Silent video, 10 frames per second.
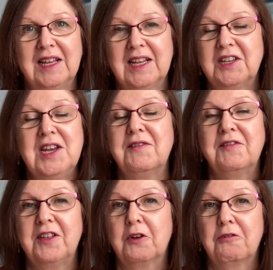I'd never
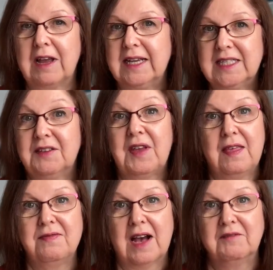feel creative
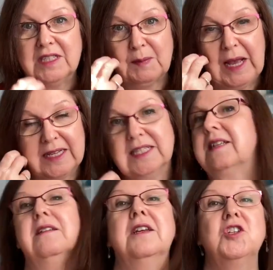in that respect,
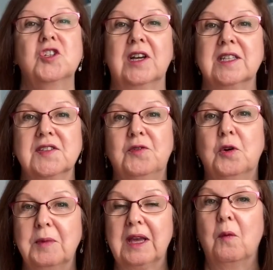in
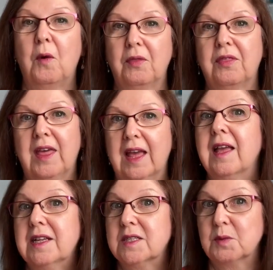transforming one thing
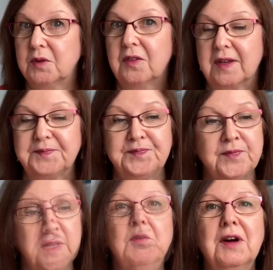into another.
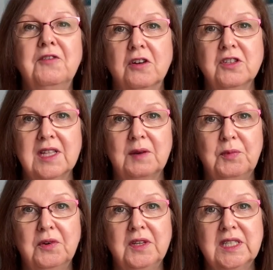So I've got to that
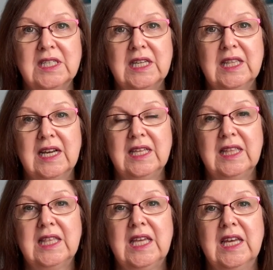point in the
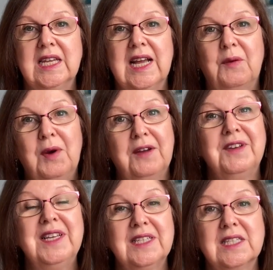year now where
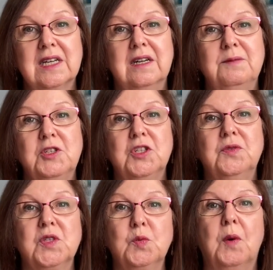it is time to
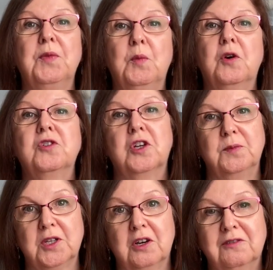swap the
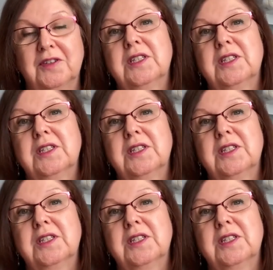wardrobes over.